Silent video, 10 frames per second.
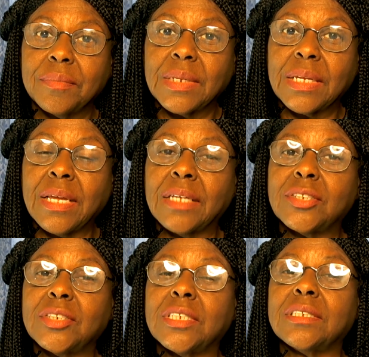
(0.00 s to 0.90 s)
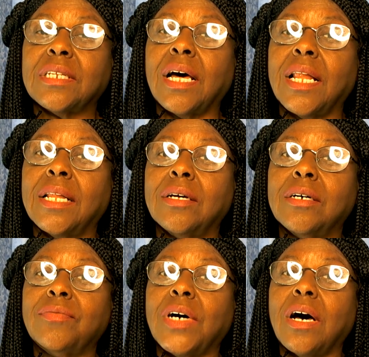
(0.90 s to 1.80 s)
Cancer does not
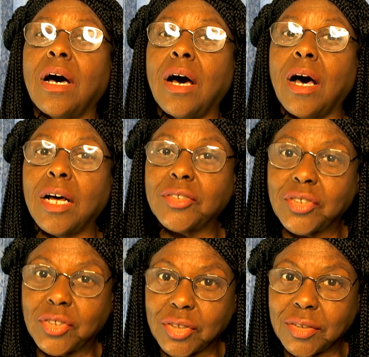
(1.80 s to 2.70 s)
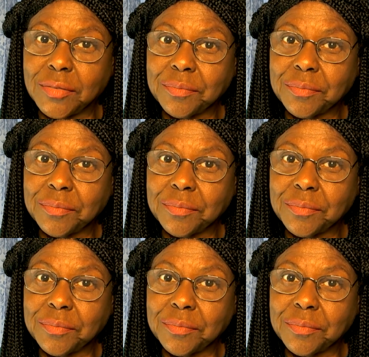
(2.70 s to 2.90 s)
love oxygen.